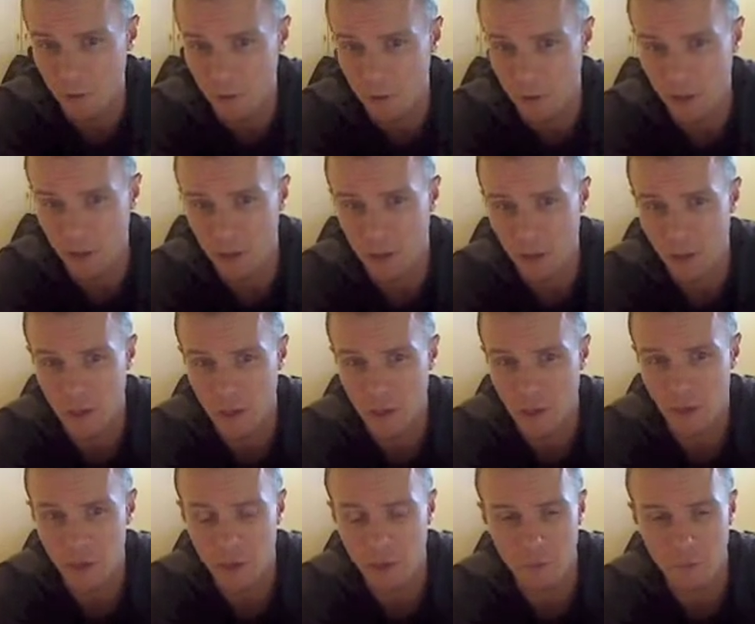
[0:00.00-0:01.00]
and then
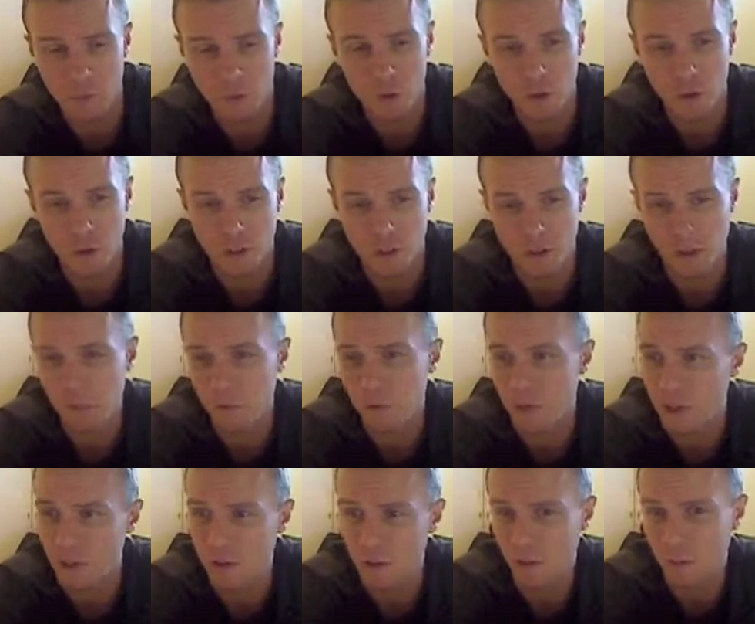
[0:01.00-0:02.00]
unfortunately dumped
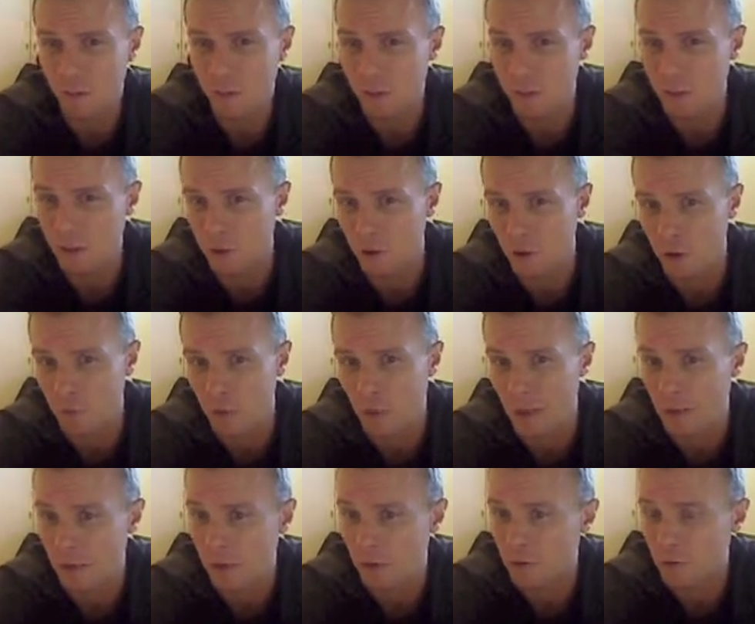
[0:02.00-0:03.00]
into the public
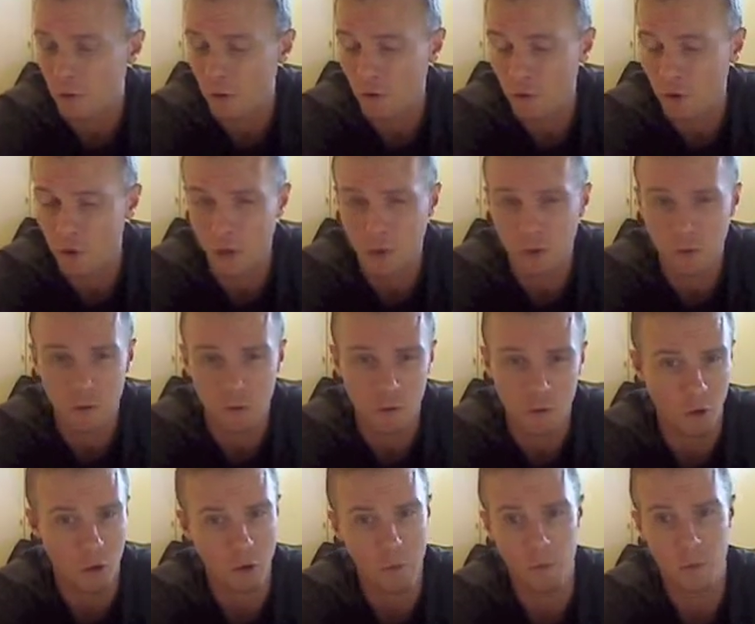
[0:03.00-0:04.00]
domain. So,
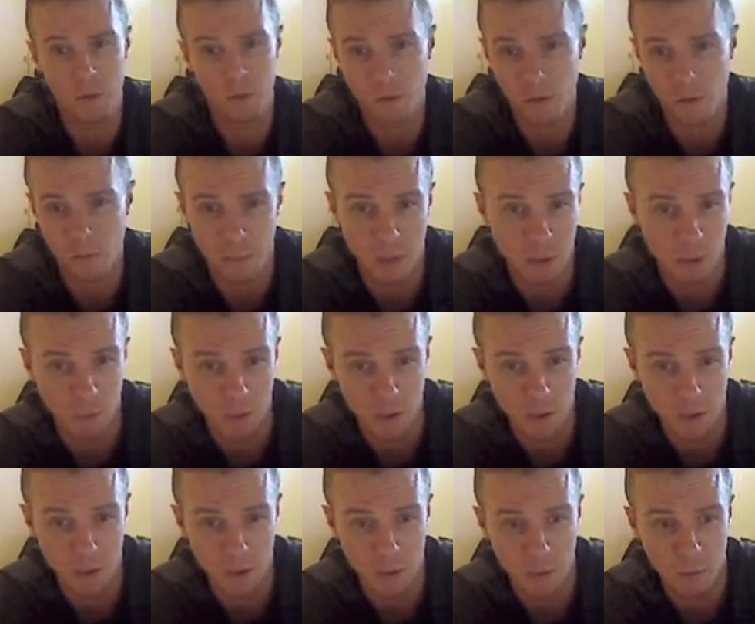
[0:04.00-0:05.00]
Adobe is the big one.
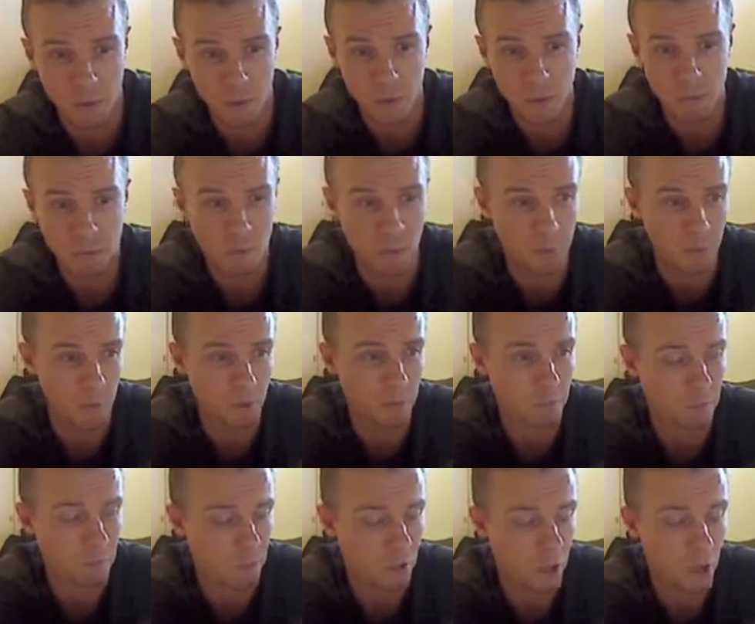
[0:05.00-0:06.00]
Adobe's probably
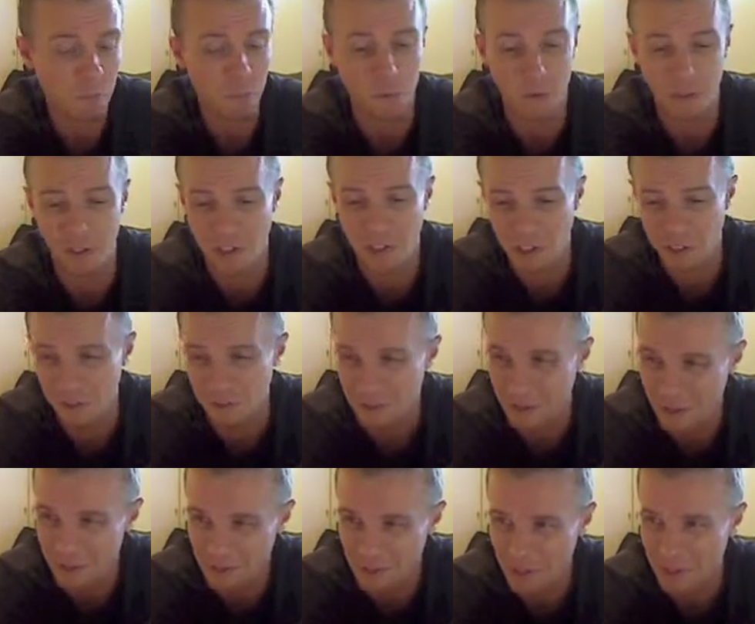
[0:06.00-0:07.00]
hopefully going to
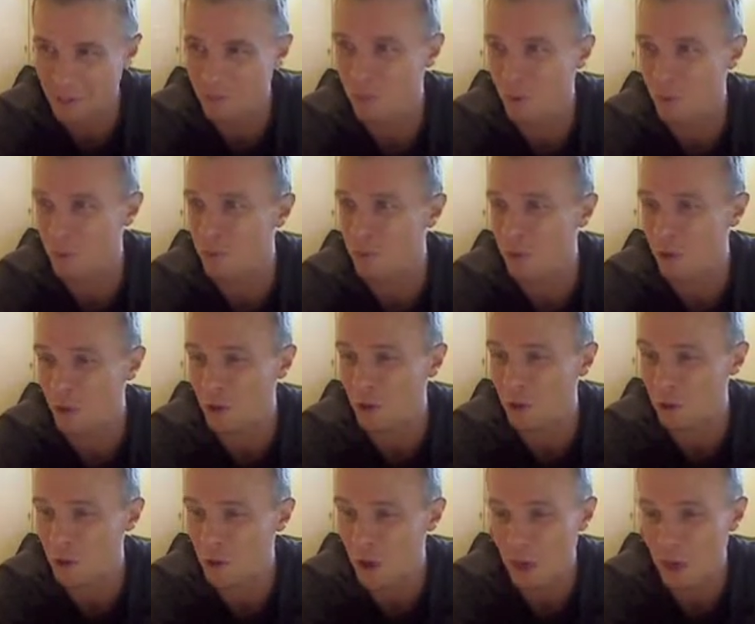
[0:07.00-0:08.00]
be the biggest one for a long
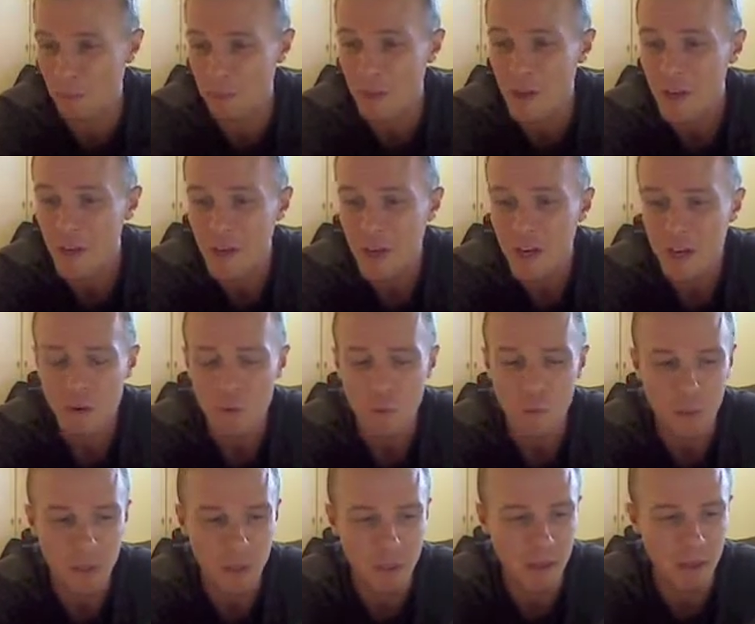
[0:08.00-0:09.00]
time. Mm.
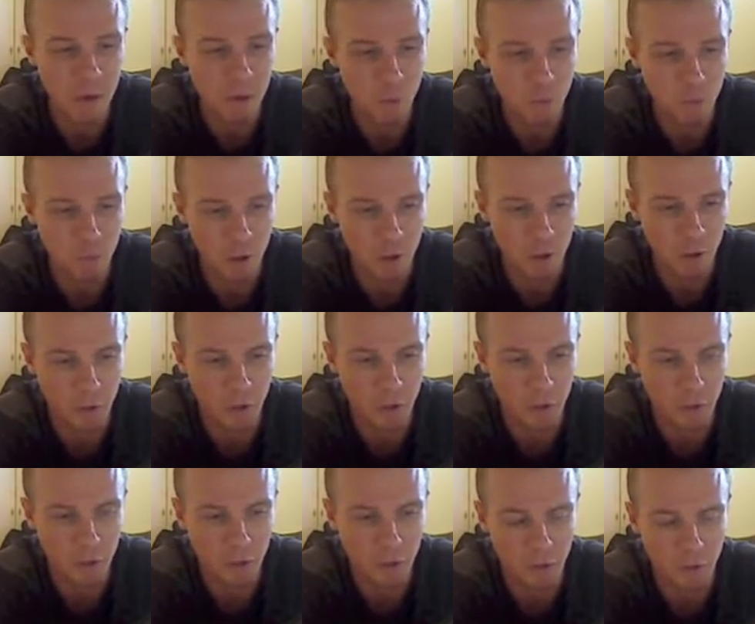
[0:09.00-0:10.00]
When that all broke in
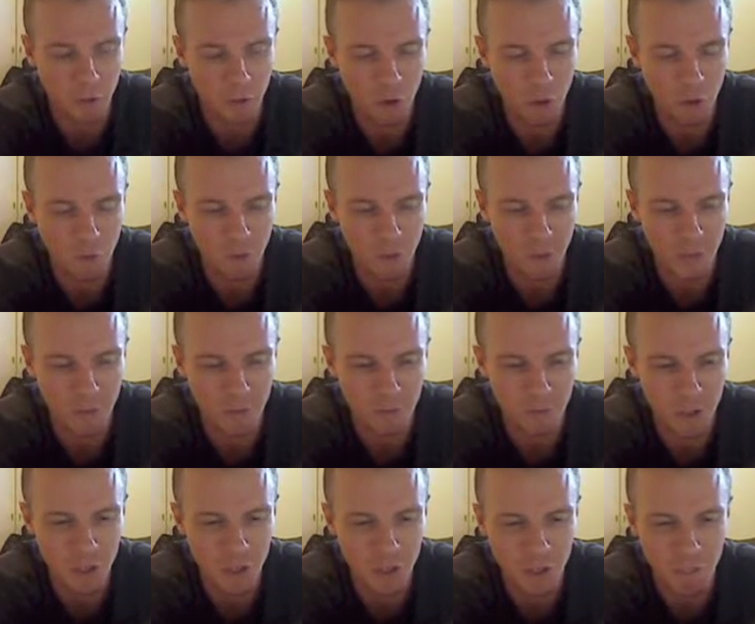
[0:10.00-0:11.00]
about October
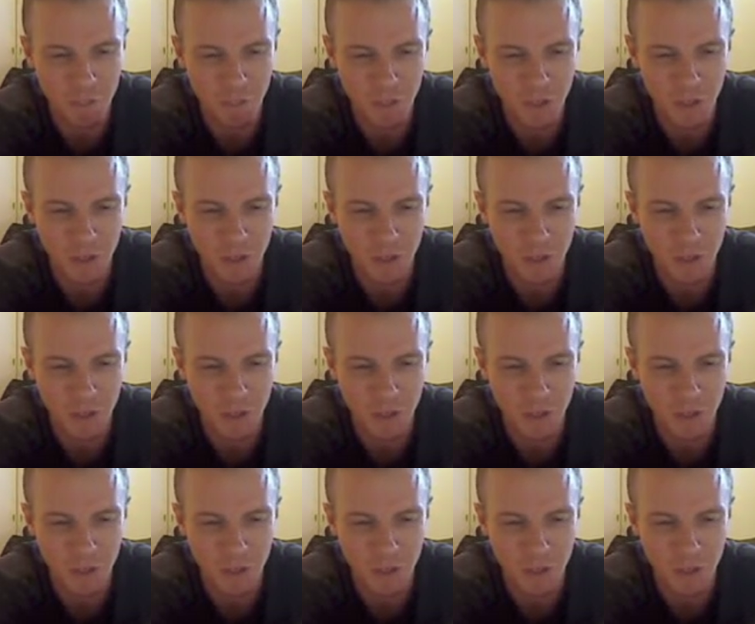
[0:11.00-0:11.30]
last year,